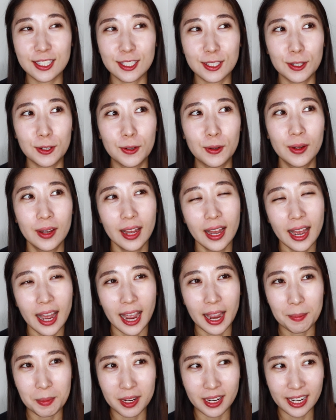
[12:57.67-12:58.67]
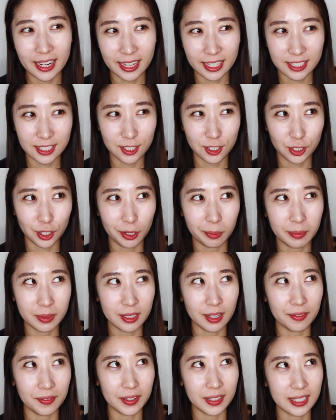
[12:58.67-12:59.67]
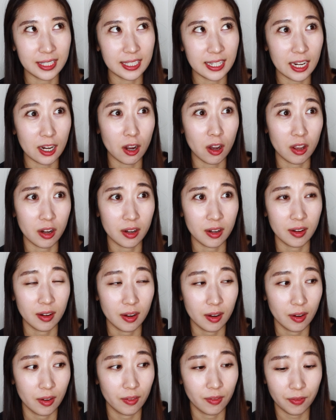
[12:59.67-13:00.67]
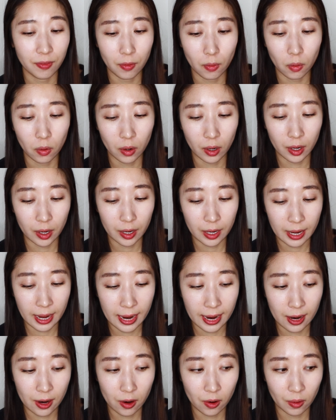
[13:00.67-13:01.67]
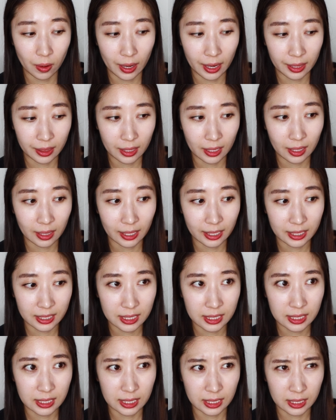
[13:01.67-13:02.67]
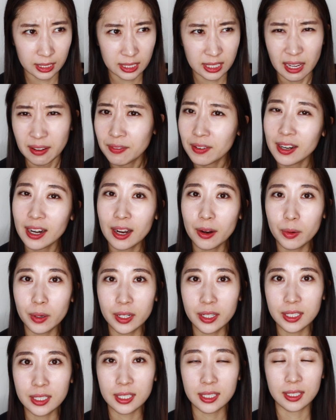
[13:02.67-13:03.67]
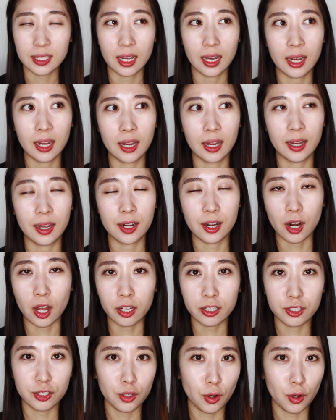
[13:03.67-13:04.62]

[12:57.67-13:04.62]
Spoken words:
So, I mean, I guess in terms of it staying on for now, I think like 7 hours, not